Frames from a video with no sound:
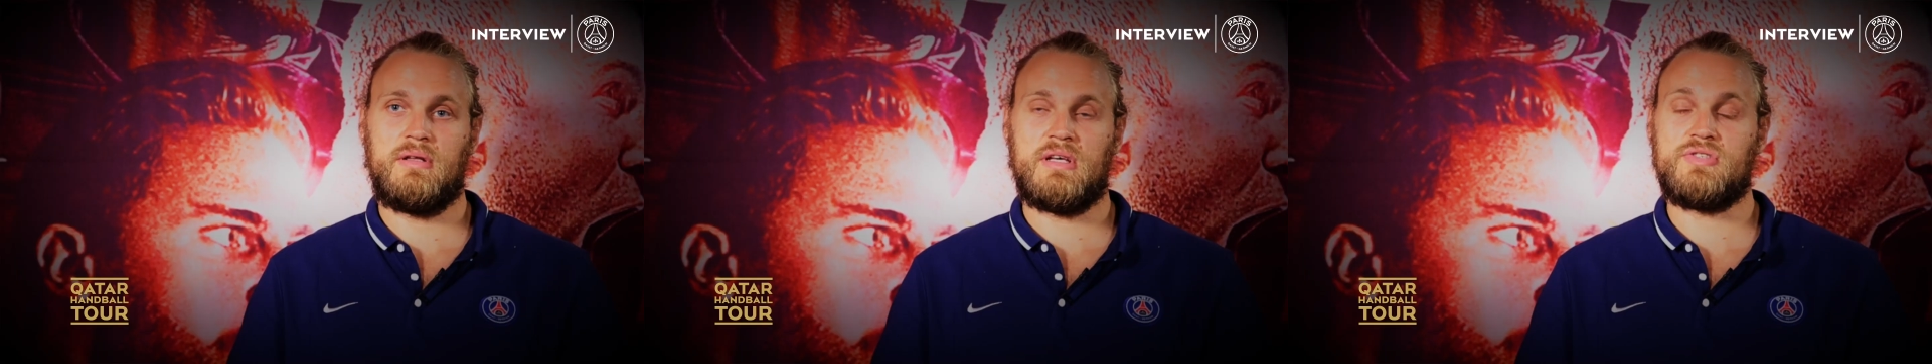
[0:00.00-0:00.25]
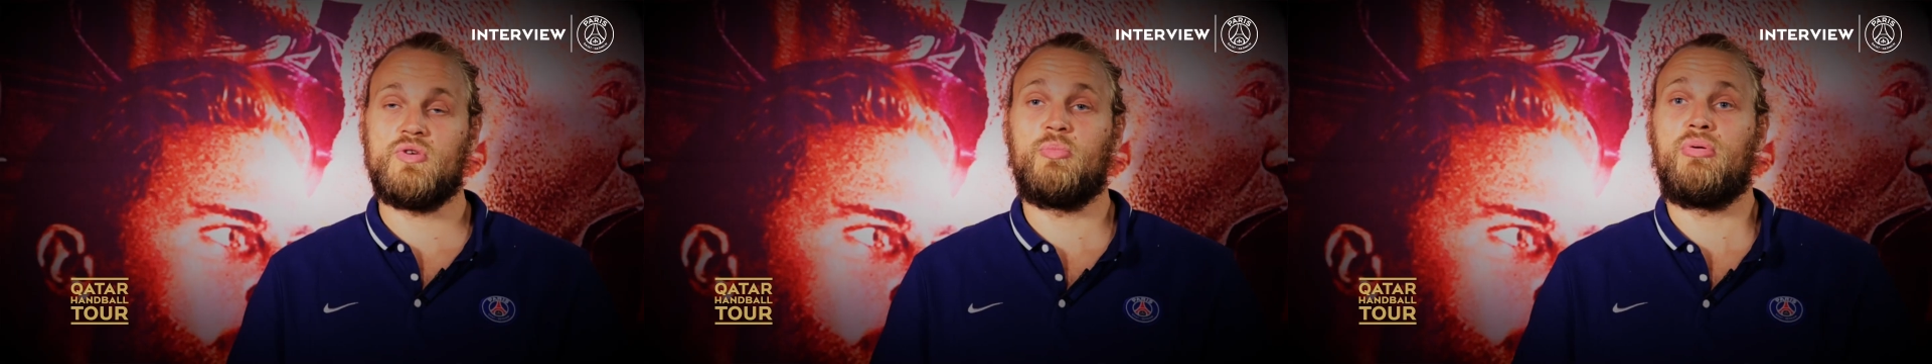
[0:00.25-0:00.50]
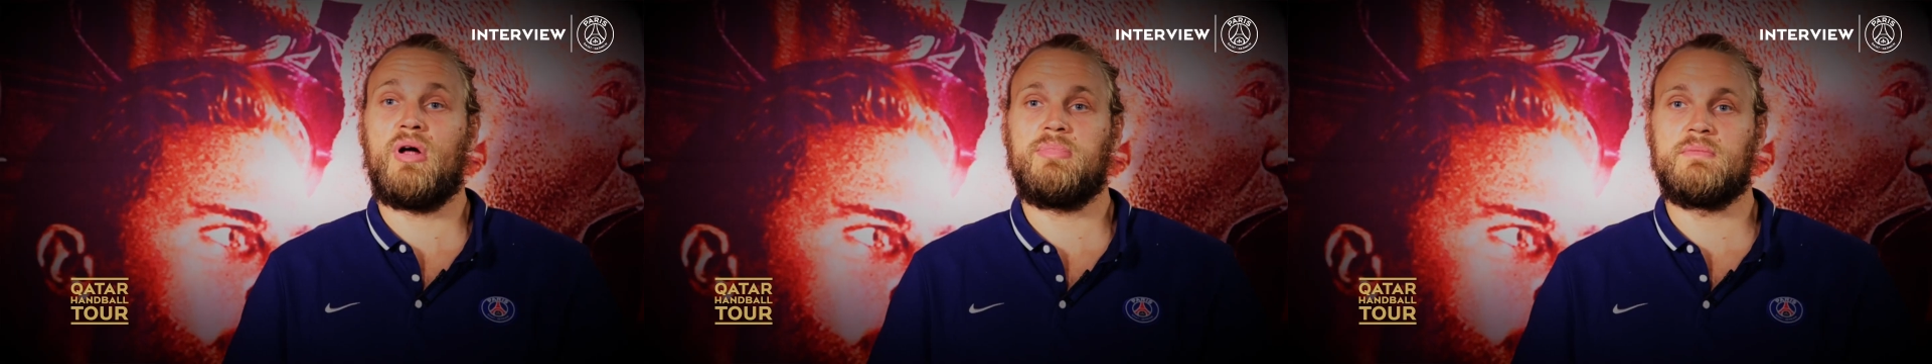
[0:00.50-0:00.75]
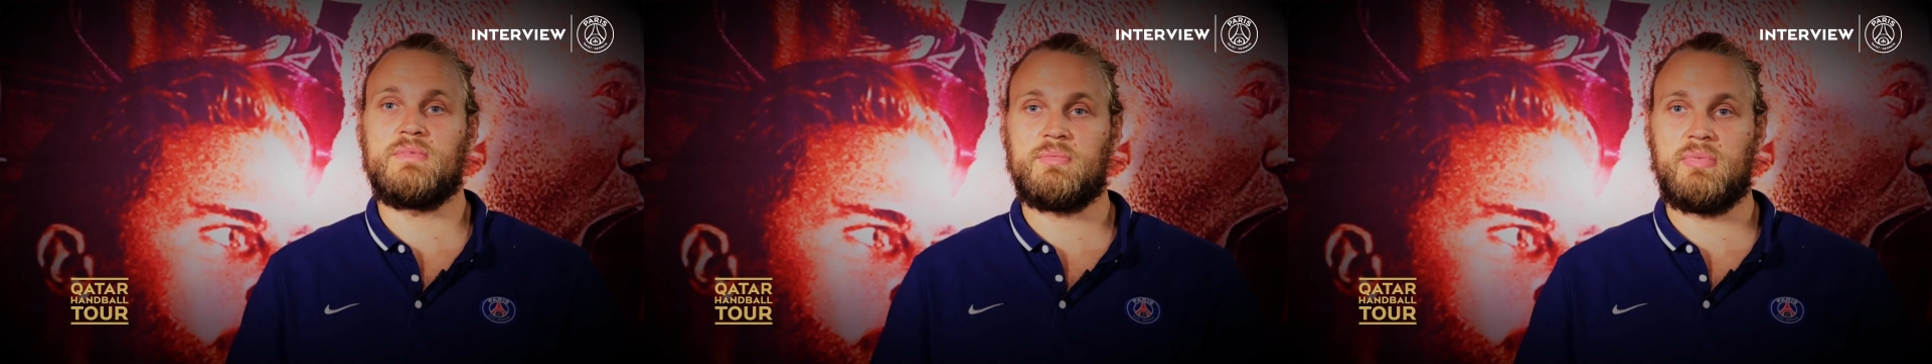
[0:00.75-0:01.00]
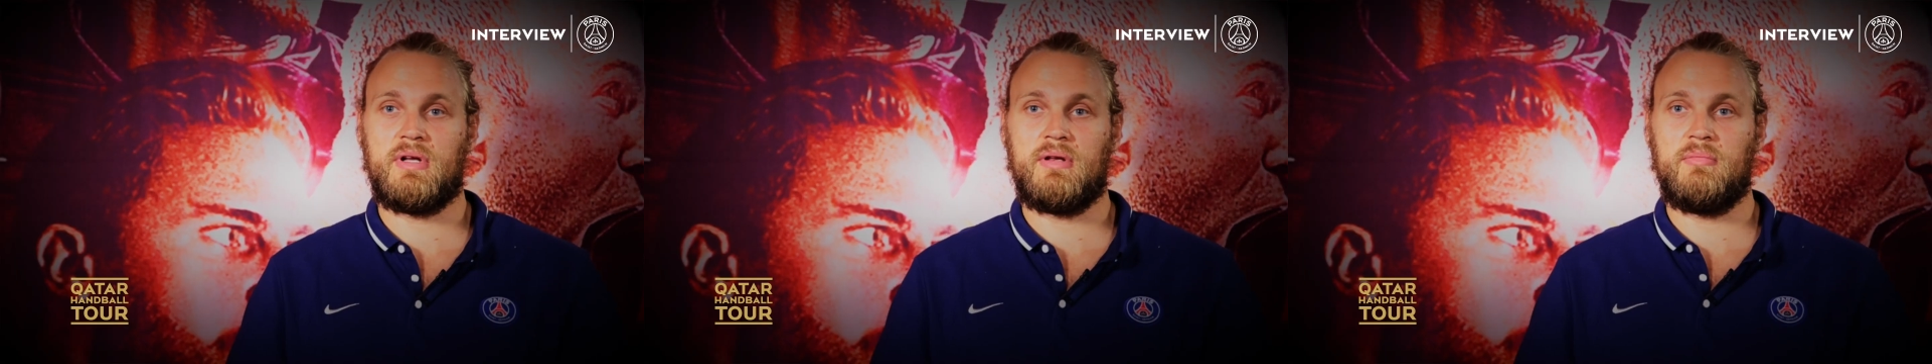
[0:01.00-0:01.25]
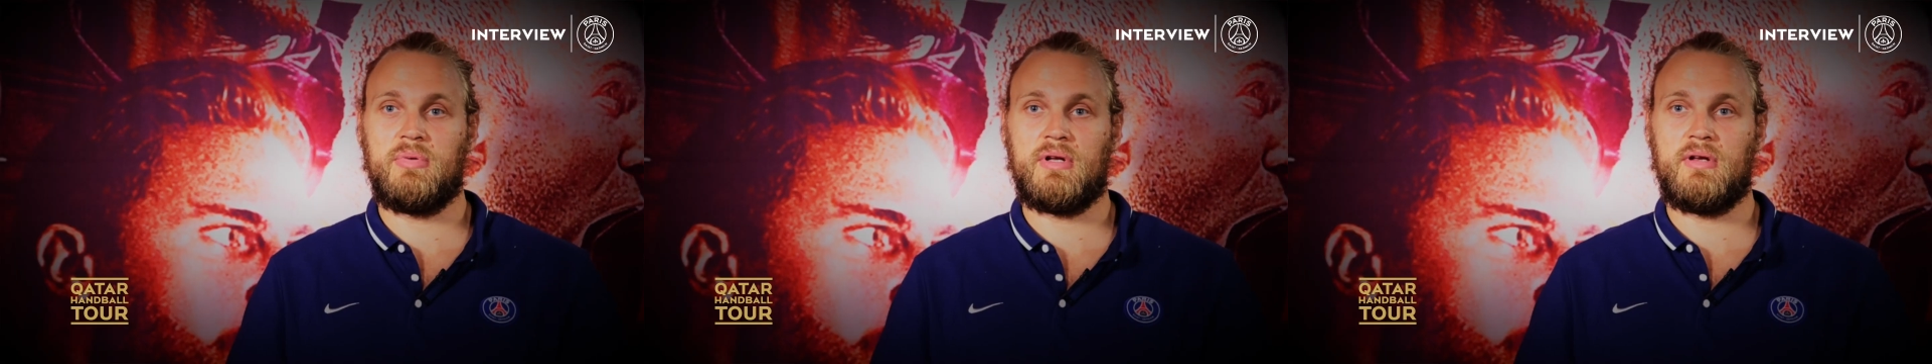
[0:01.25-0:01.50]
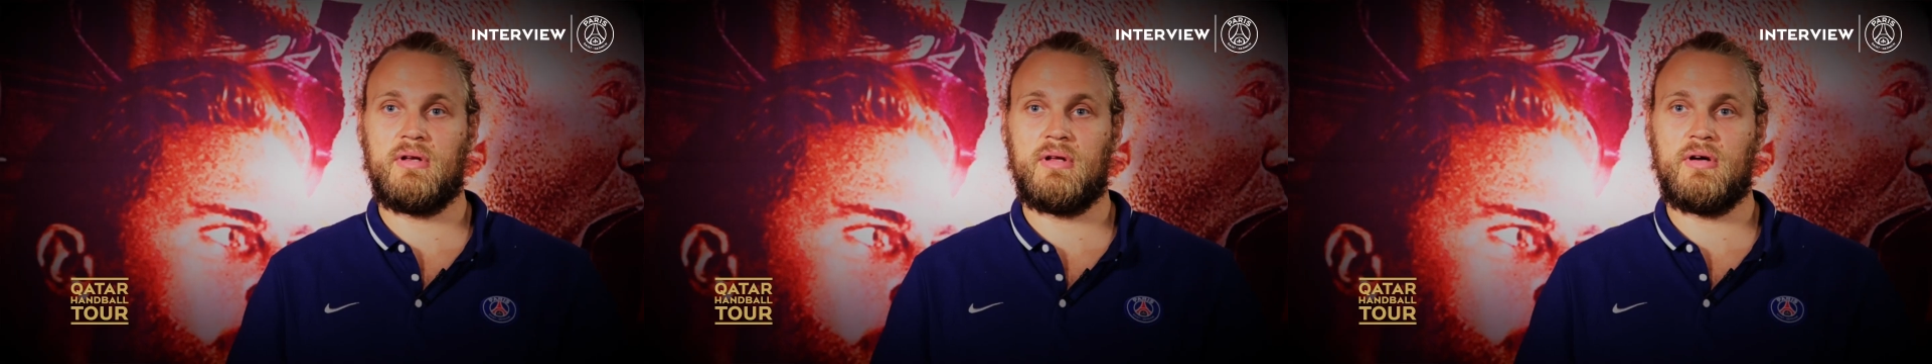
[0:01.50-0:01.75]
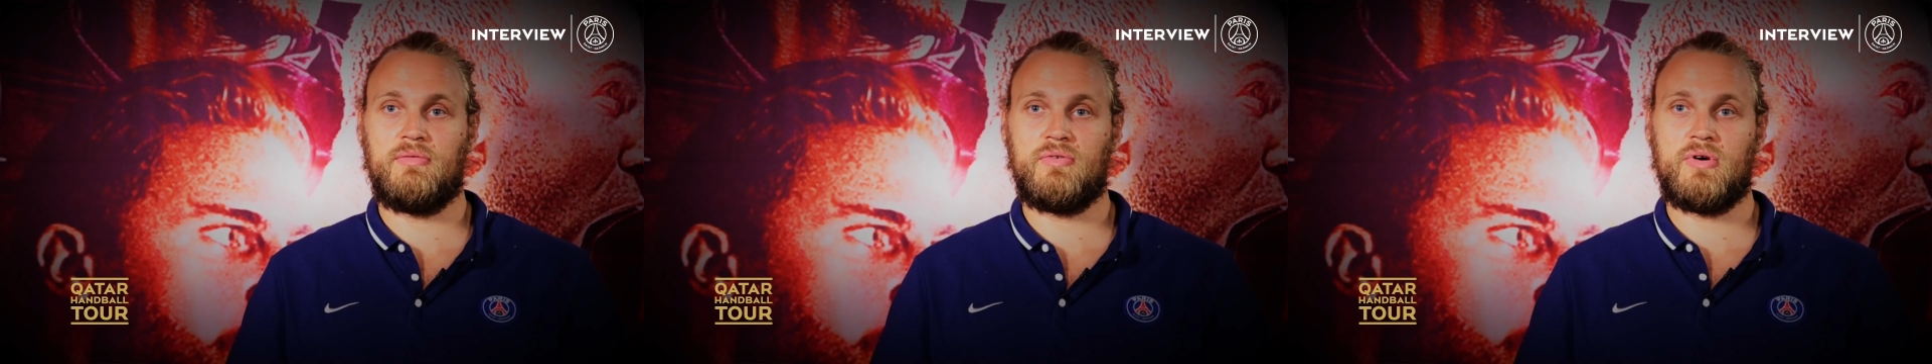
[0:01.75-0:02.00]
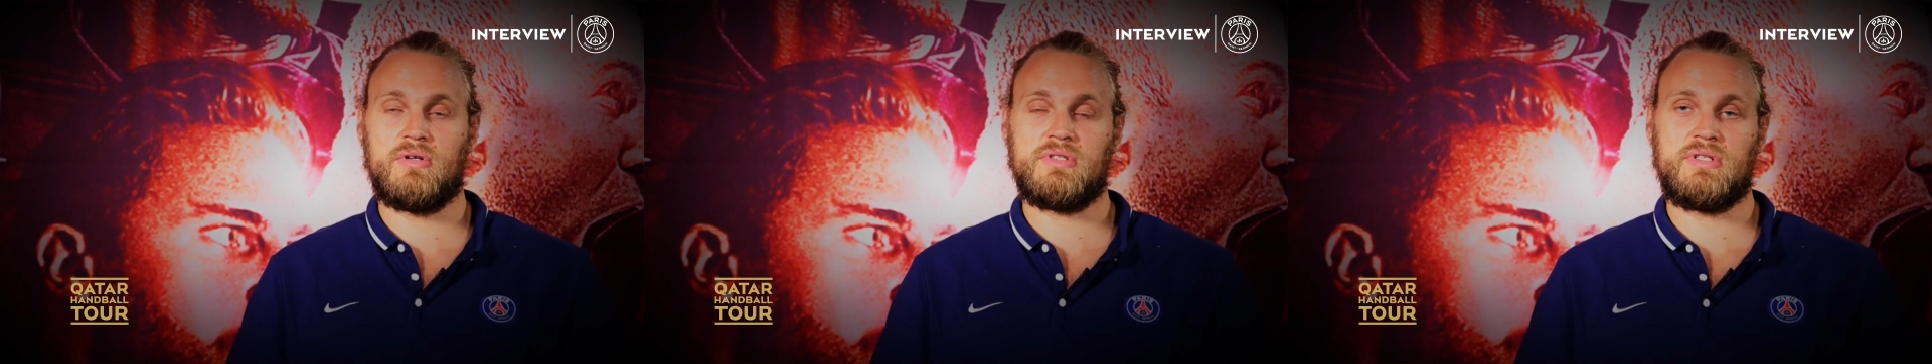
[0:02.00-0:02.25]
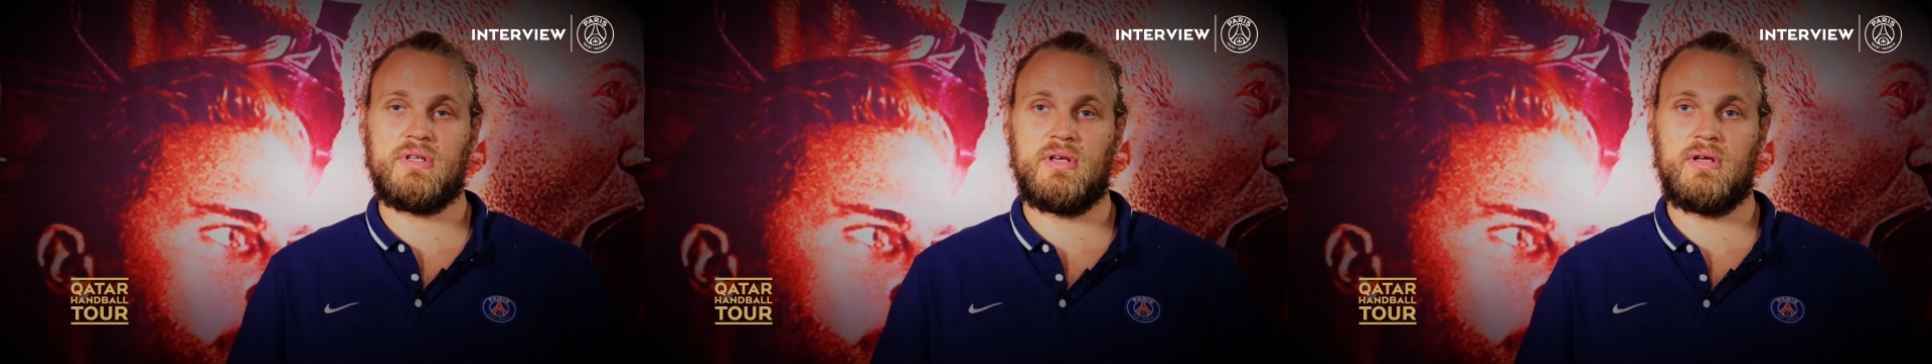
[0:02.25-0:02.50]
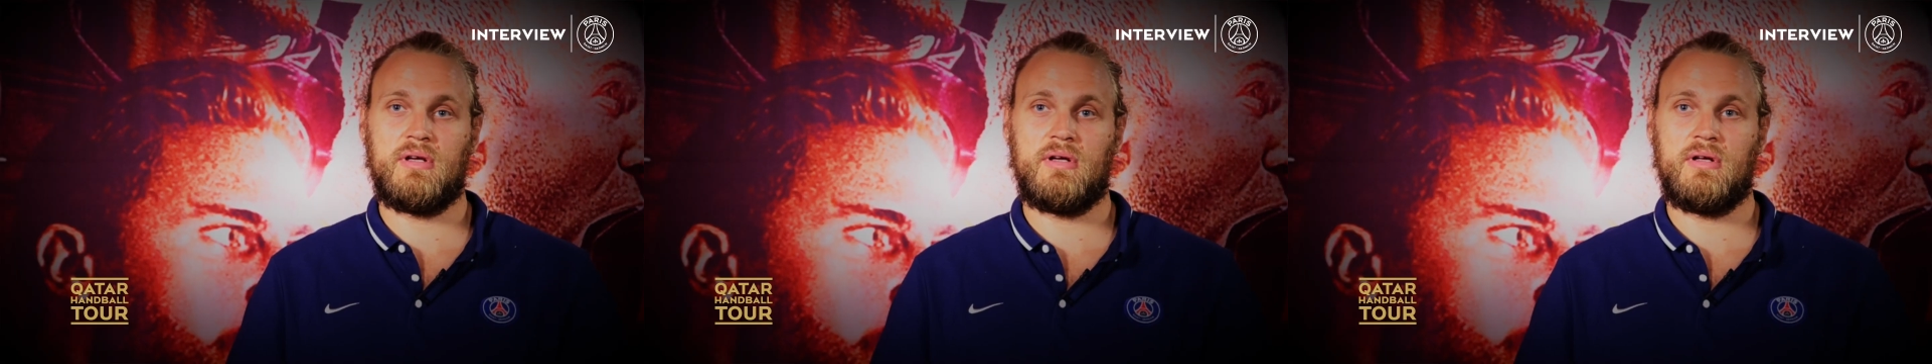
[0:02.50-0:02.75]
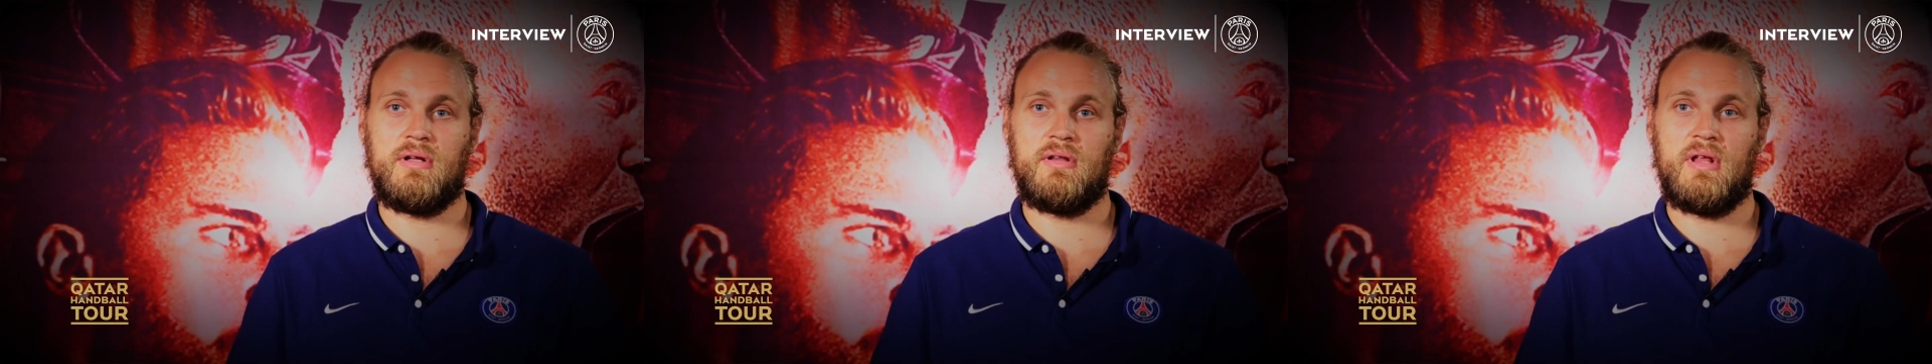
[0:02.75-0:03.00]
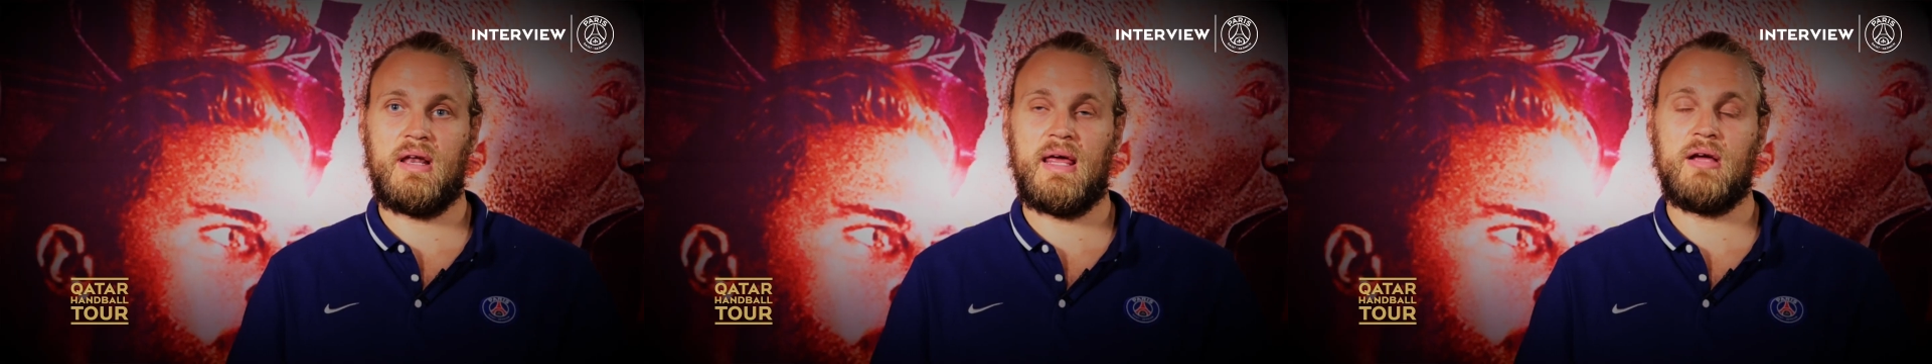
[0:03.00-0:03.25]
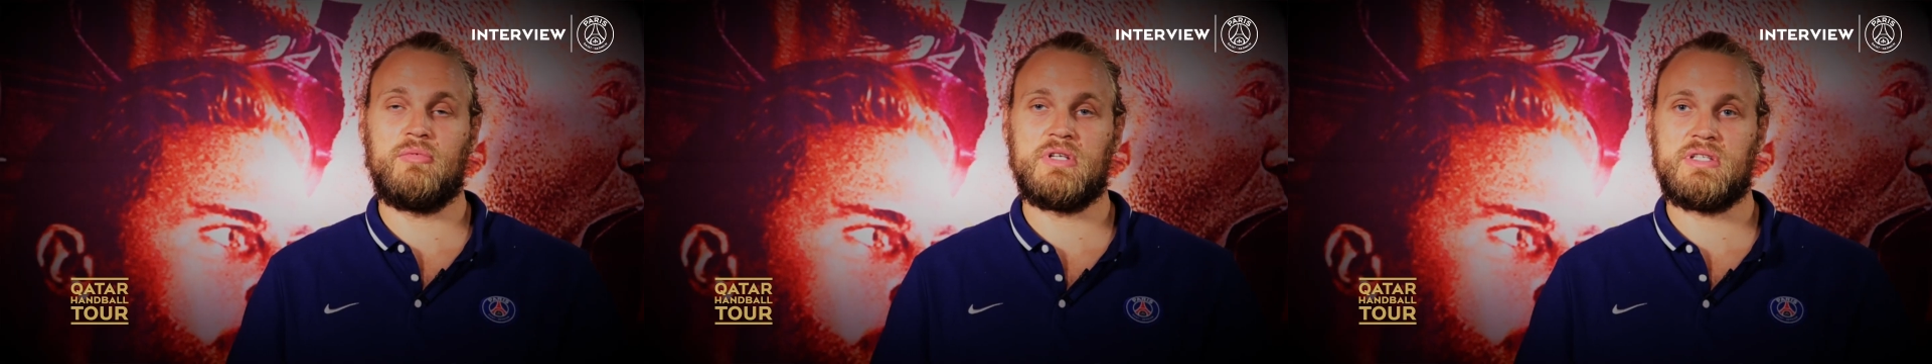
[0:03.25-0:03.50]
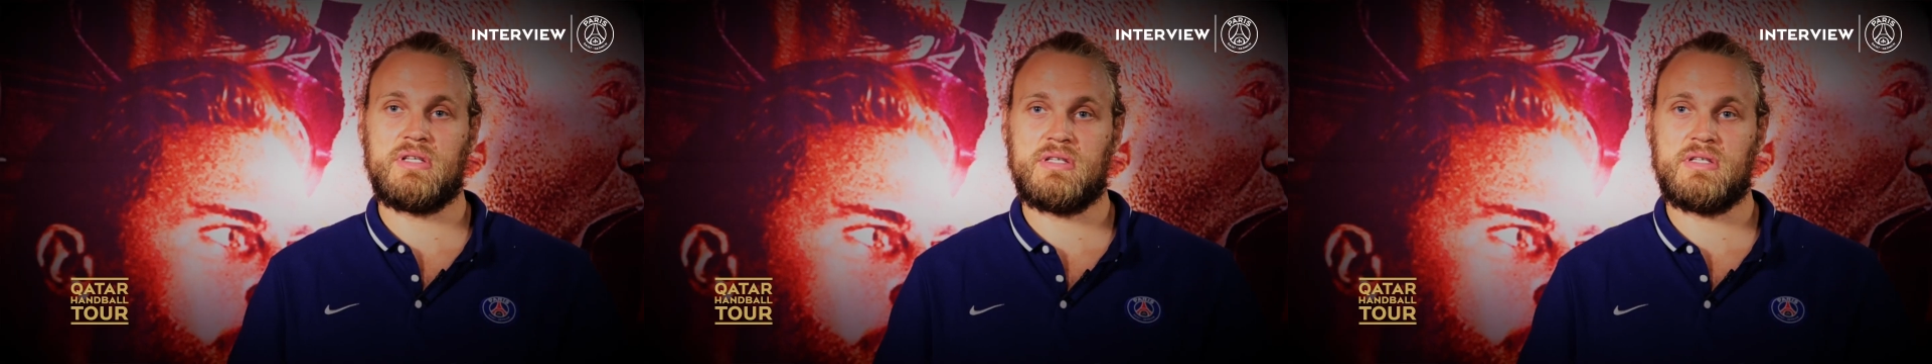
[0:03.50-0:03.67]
There's no problems, but of course the language